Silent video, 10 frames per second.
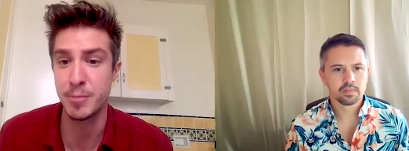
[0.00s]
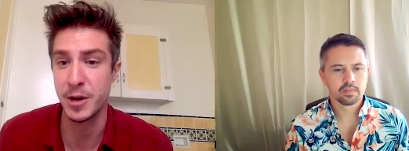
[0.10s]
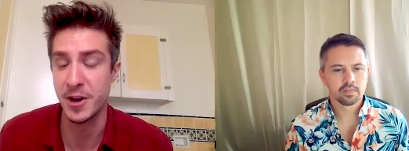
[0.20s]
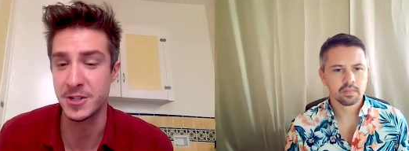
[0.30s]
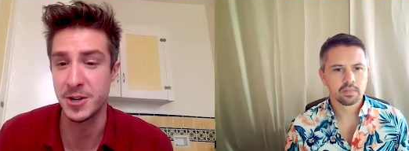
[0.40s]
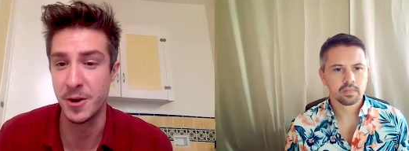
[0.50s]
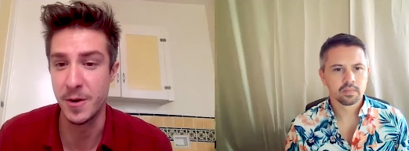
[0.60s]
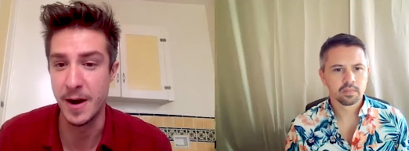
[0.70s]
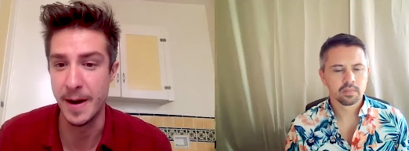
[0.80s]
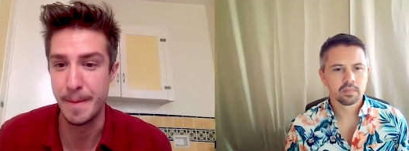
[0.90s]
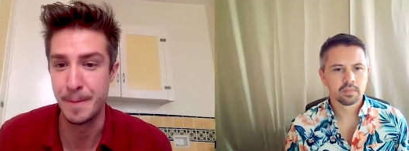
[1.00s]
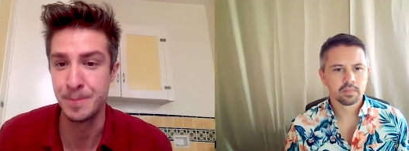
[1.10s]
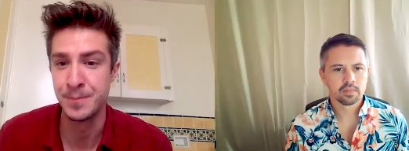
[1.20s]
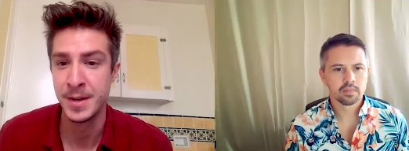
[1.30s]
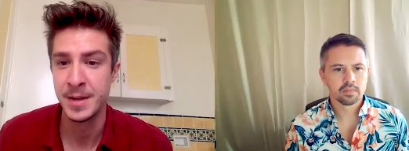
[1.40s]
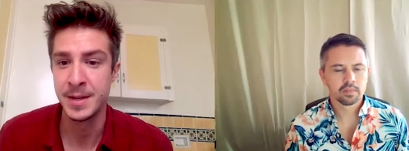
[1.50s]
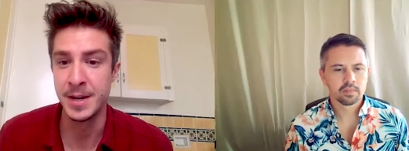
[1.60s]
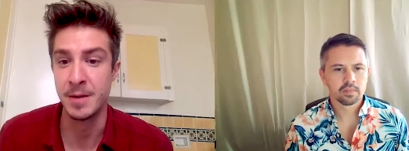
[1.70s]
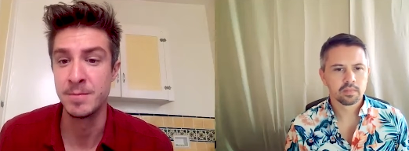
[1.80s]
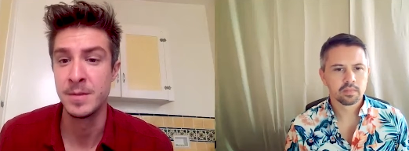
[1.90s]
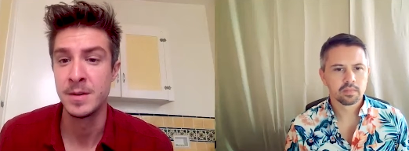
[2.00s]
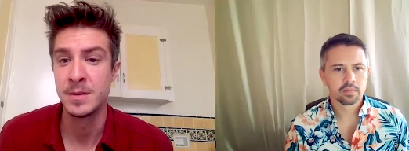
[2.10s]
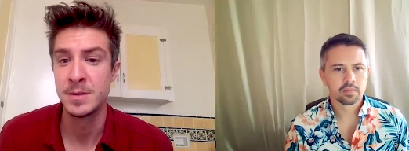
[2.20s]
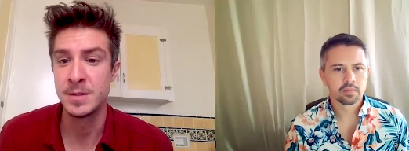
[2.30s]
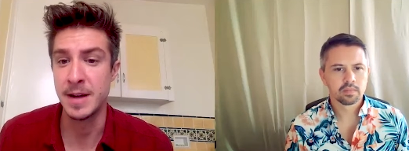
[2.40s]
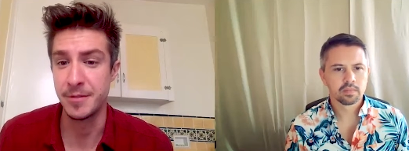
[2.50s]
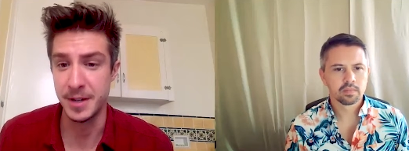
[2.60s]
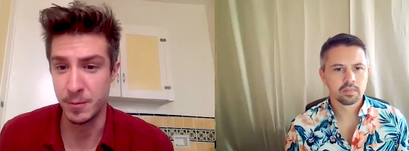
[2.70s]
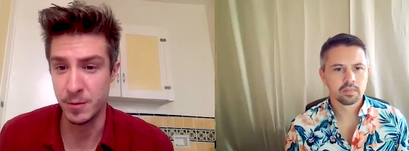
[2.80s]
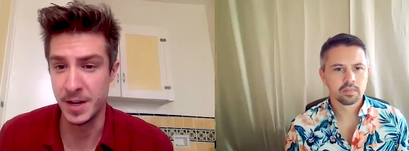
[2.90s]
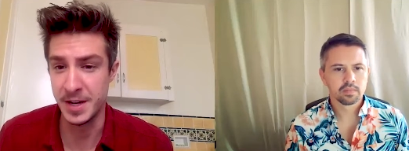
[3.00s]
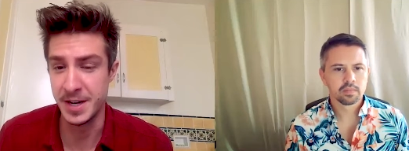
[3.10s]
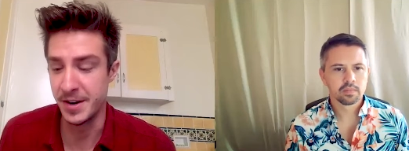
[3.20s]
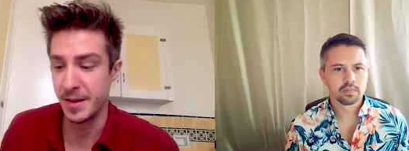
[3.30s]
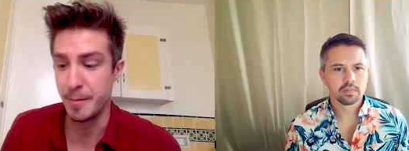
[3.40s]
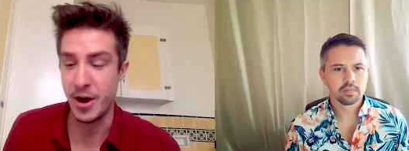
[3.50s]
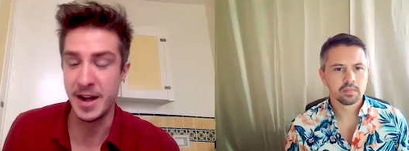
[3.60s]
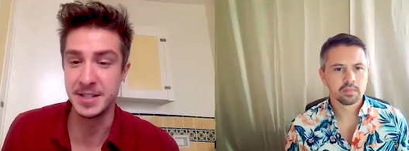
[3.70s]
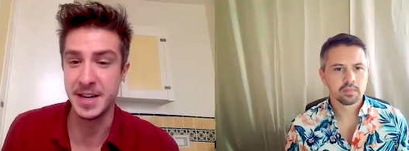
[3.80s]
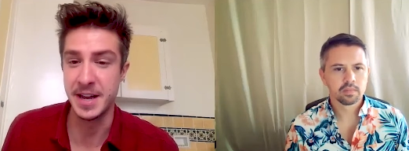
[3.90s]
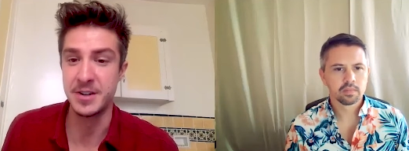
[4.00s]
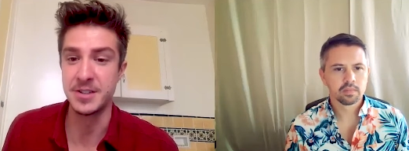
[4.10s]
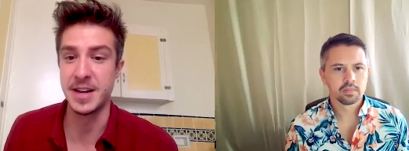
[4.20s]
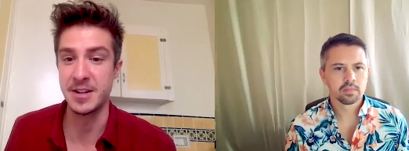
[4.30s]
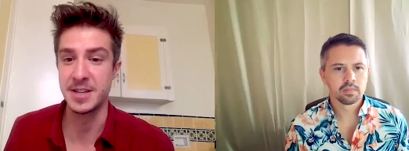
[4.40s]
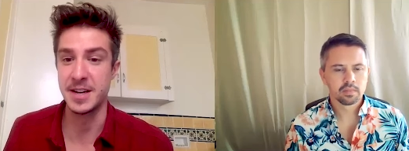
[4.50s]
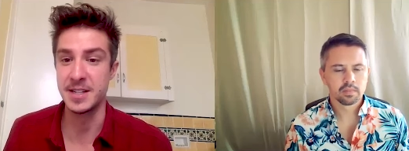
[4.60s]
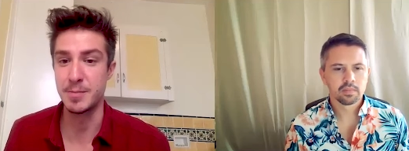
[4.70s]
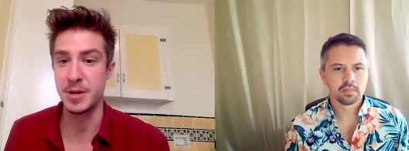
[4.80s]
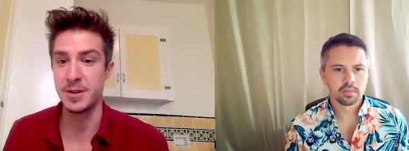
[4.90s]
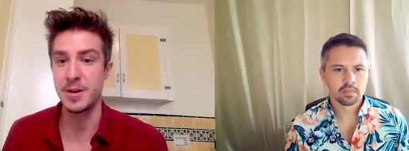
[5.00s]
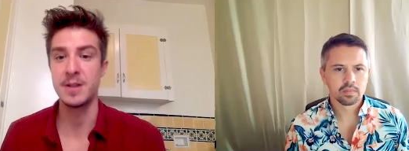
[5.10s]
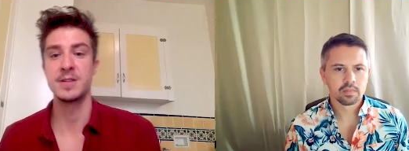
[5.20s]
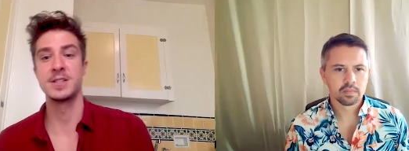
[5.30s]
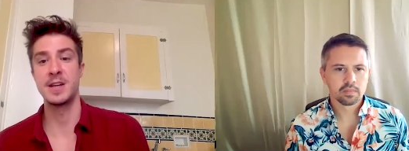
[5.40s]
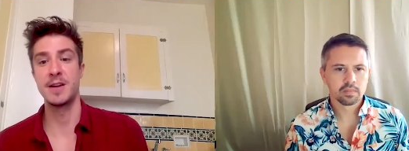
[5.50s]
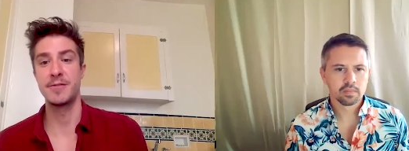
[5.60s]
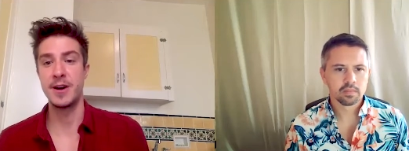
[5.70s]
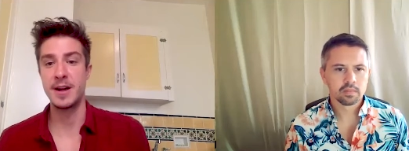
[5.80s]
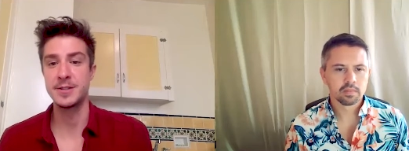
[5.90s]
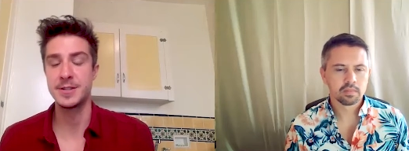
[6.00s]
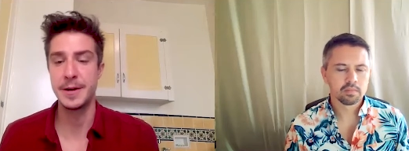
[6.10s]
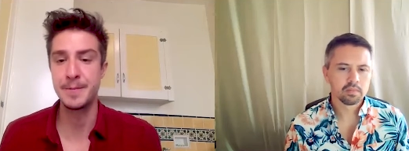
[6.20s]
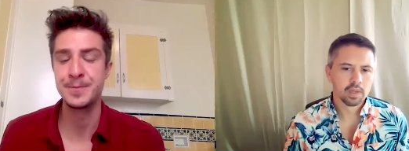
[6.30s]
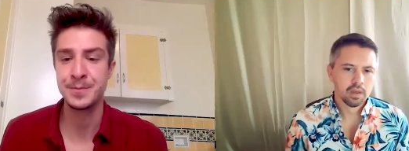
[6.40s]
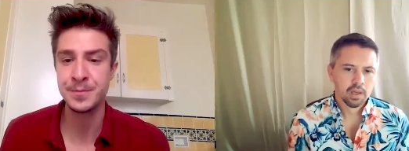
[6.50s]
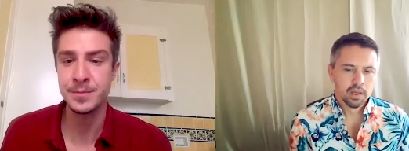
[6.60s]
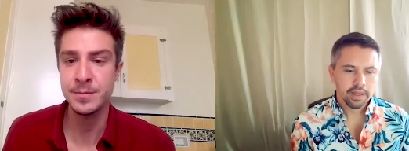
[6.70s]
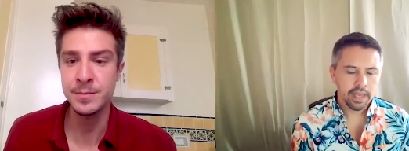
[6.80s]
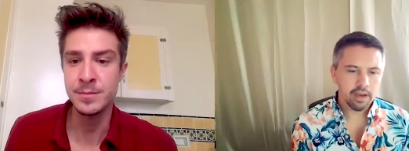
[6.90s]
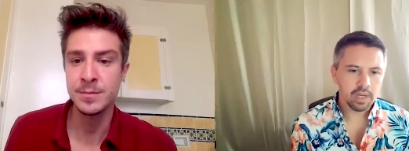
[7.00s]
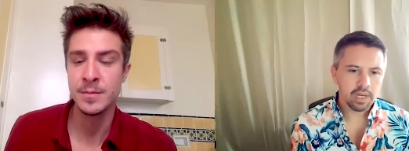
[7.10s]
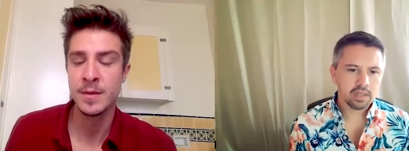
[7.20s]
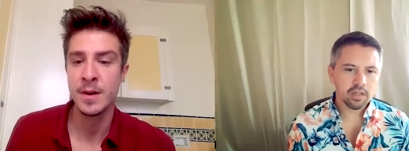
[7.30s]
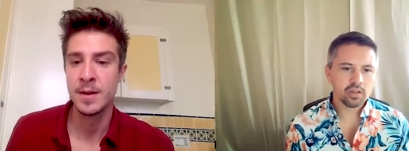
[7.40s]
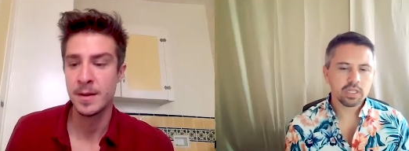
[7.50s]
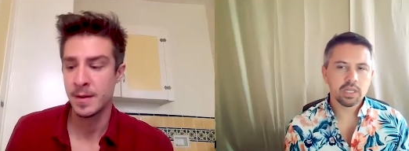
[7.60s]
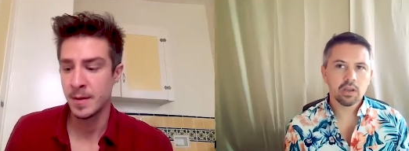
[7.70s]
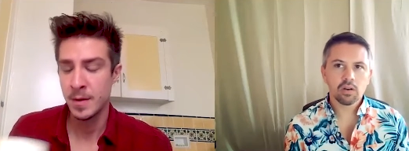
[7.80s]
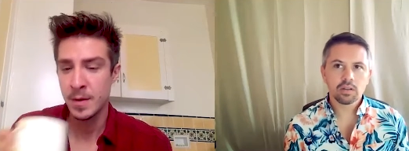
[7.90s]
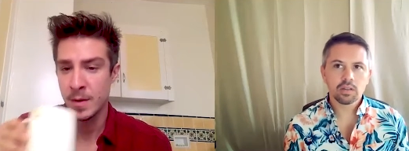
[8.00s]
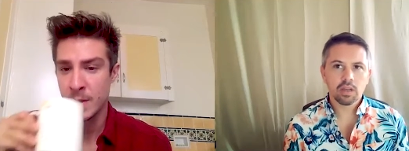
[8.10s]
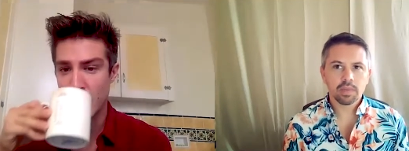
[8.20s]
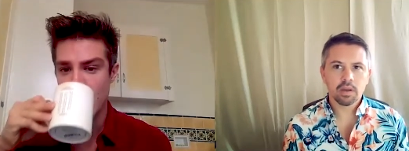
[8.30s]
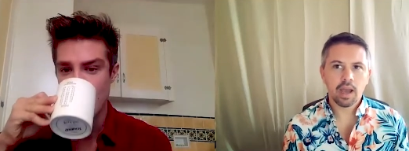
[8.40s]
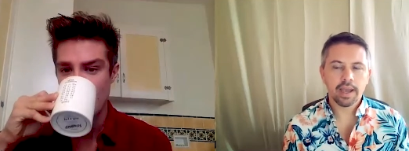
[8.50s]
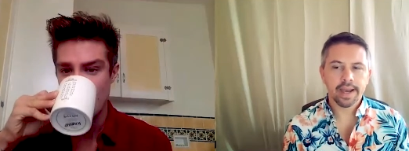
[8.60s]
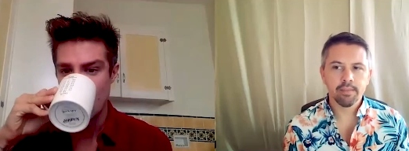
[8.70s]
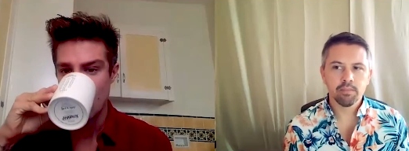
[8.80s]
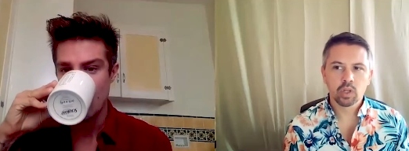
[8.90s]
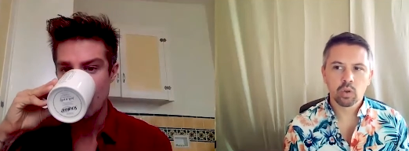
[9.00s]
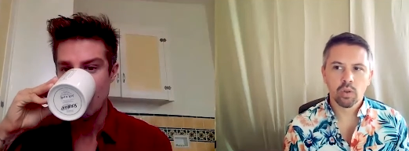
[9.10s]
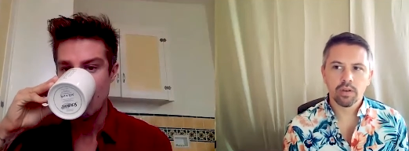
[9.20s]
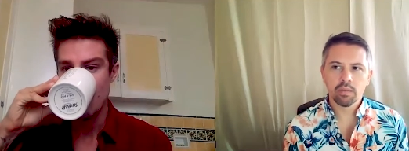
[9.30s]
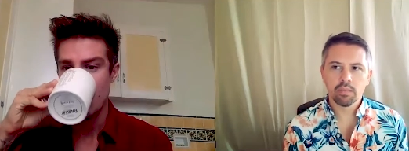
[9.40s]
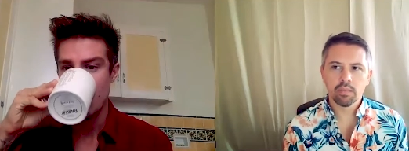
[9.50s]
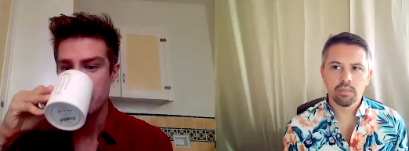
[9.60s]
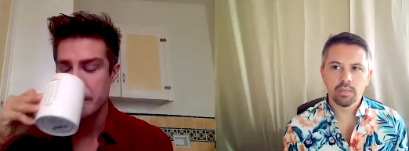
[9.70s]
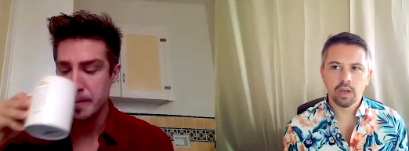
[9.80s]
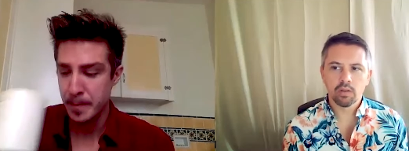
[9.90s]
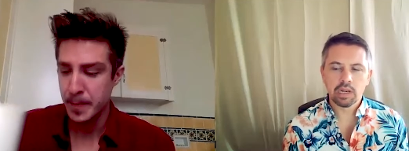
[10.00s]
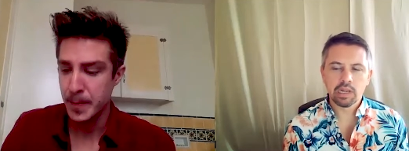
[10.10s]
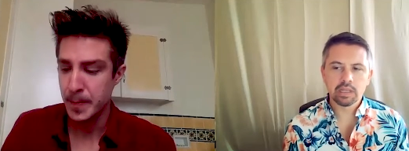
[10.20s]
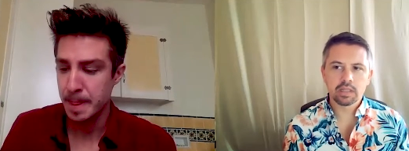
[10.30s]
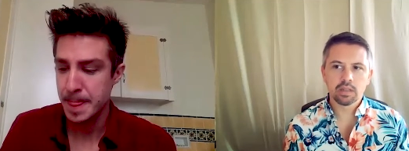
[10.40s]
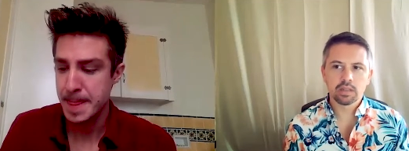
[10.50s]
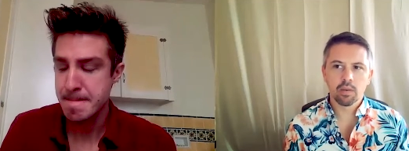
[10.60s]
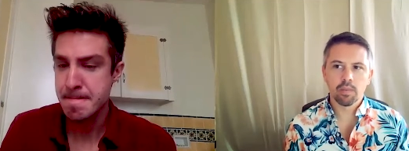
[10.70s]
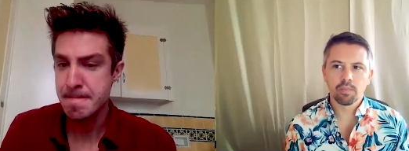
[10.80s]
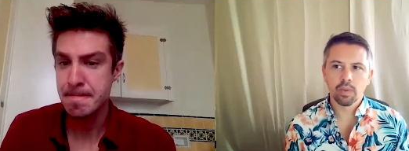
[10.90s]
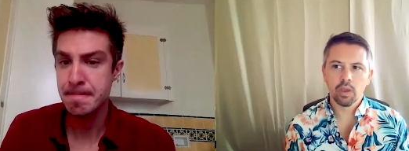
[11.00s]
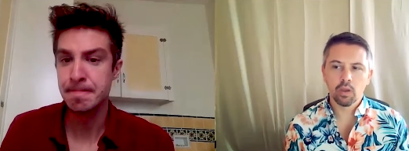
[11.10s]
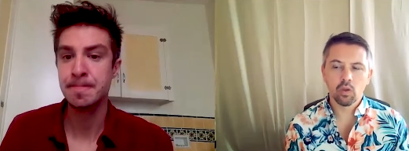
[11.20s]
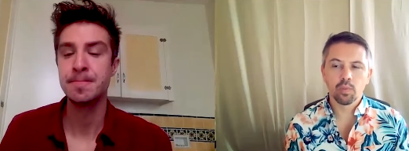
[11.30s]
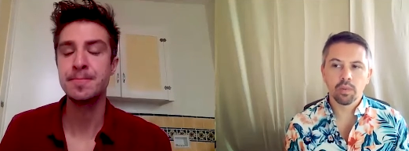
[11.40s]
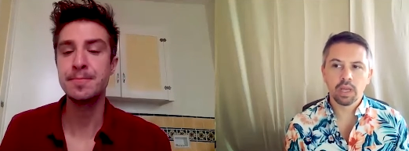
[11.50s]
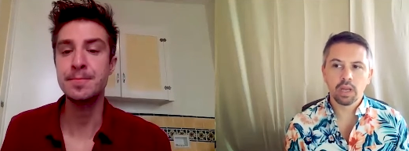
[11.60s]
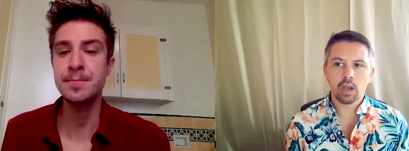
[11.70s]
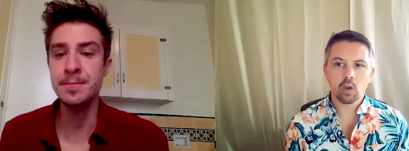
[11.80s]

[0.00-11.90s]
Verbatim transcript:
Speaker 1: but also, you know, definitely adhere to the brand standards that Outsite's built itself around.
Speaker 2: So yeah, I mean, it's an interesting concept, and I'm sure that, you know, the listeners are, you're probably going to get